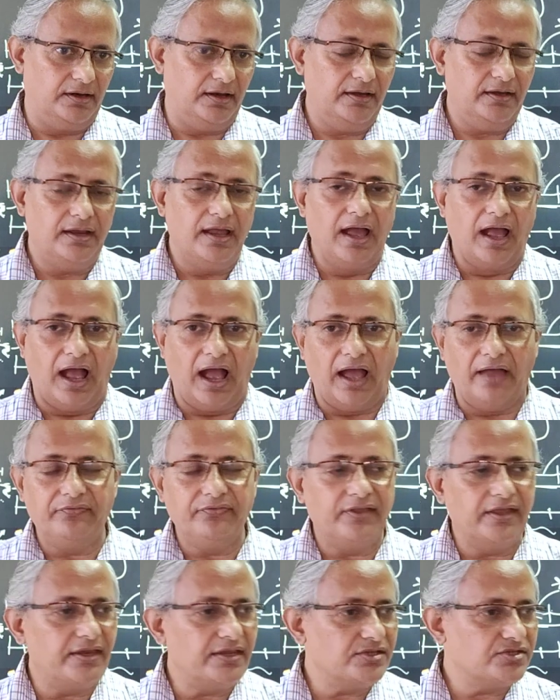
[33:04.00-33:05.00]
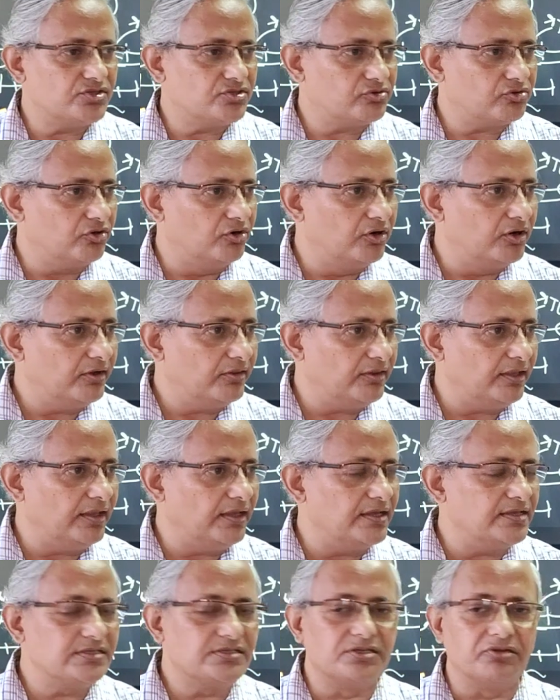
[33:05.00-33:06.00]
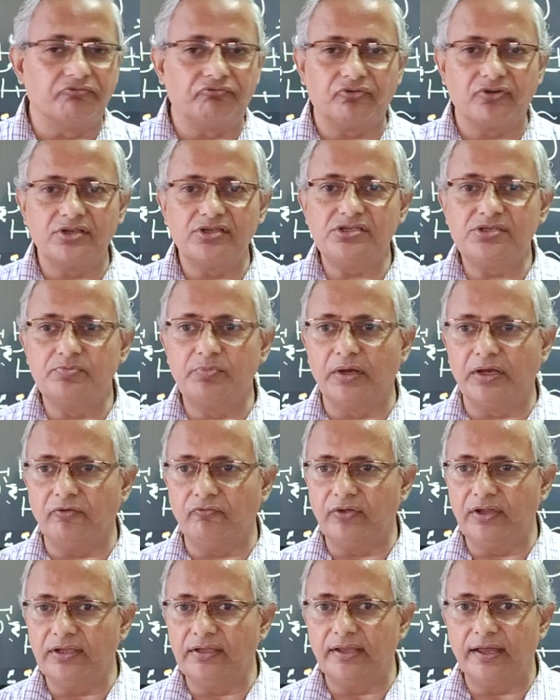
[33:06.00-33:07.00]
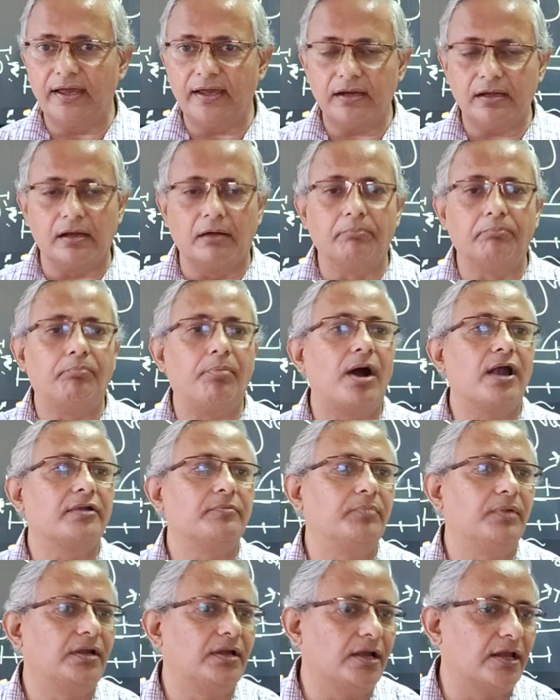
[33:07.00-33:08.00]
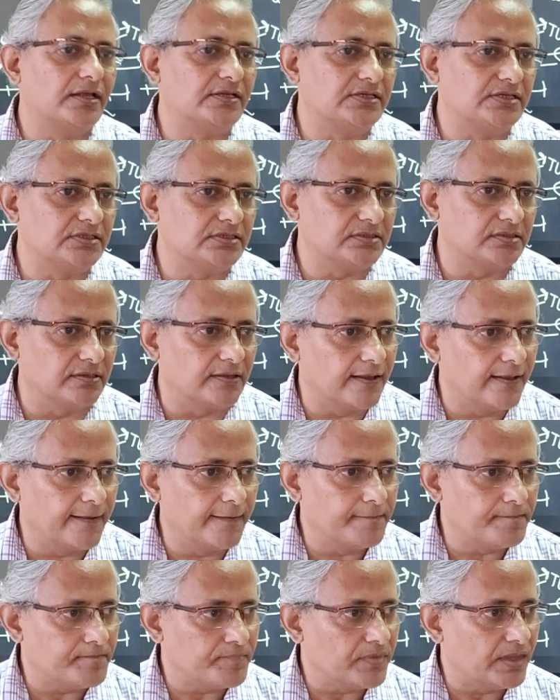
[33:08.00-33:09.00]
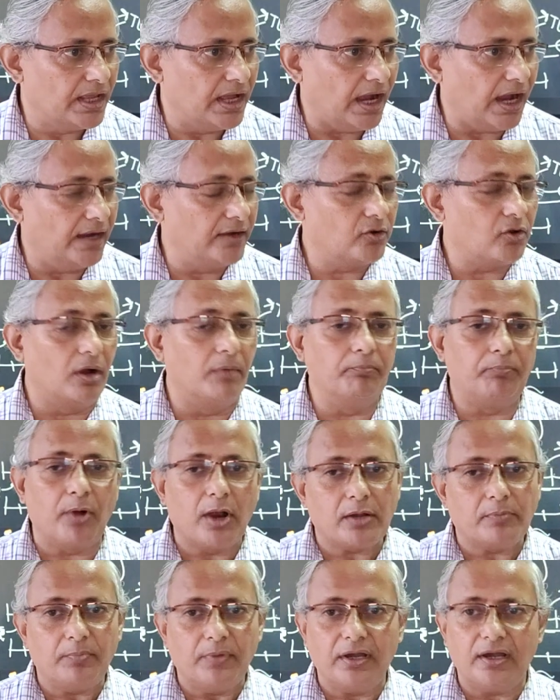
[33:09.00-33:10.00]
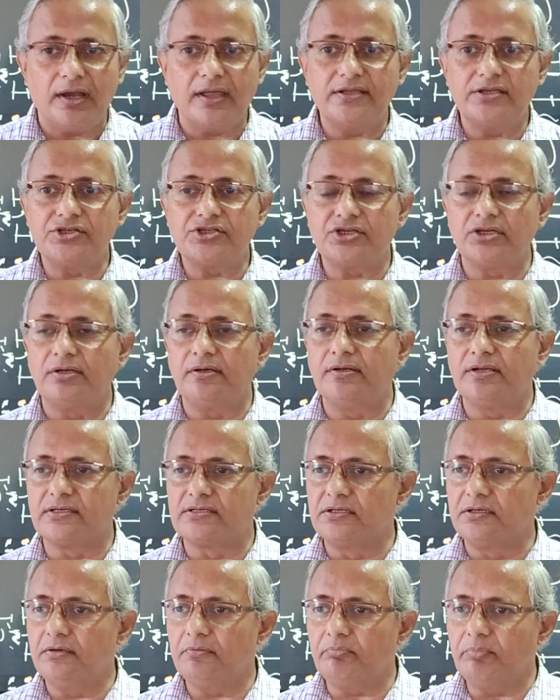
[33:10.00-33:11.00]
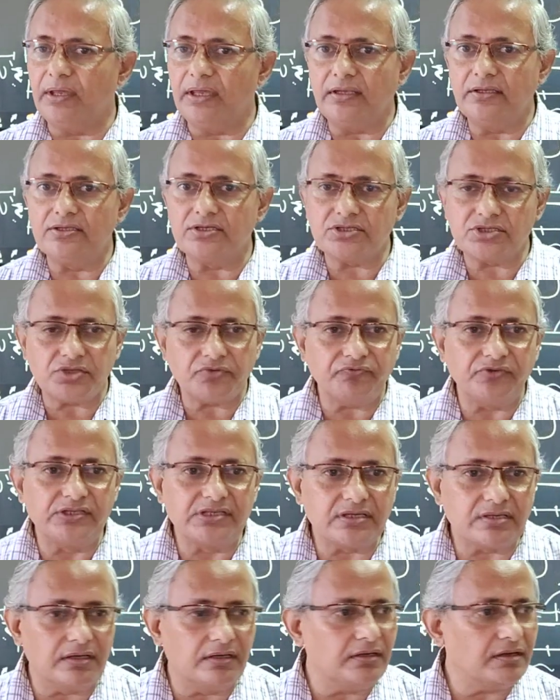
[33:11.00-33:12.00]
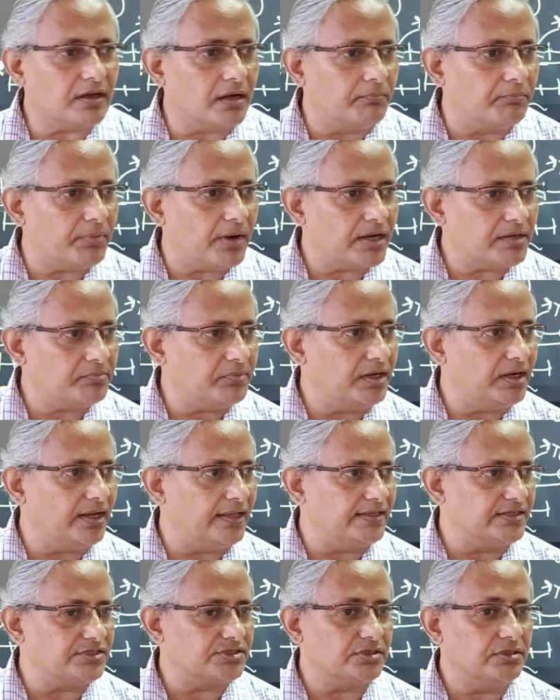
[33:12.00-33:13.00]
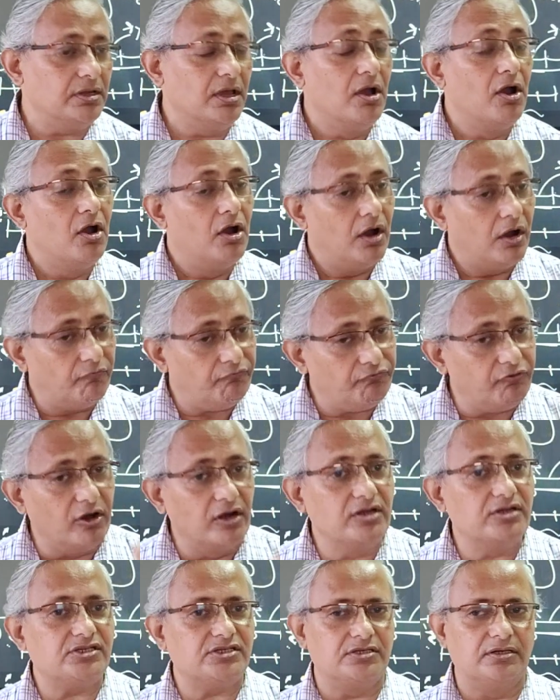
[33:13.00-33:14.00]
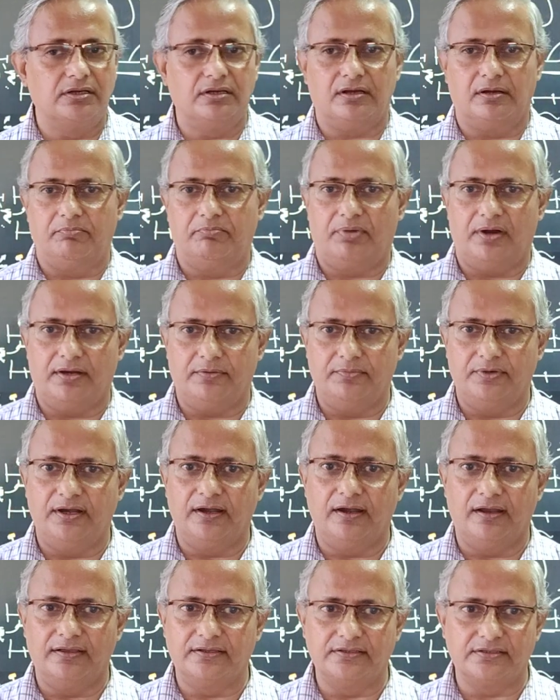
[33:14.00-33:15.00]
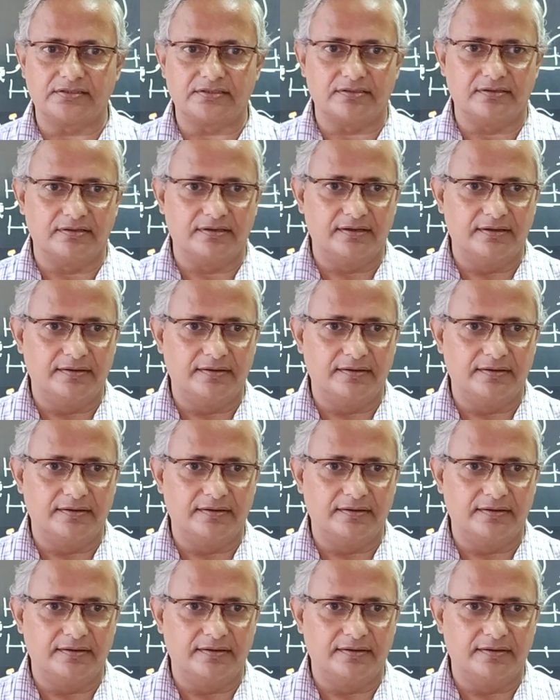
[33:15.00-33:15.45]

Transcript: Right? And there is third thing is difference between their compartmentalization. And compartmentalization doesn't mean just a physical compartmentalization, functional compartmentalization.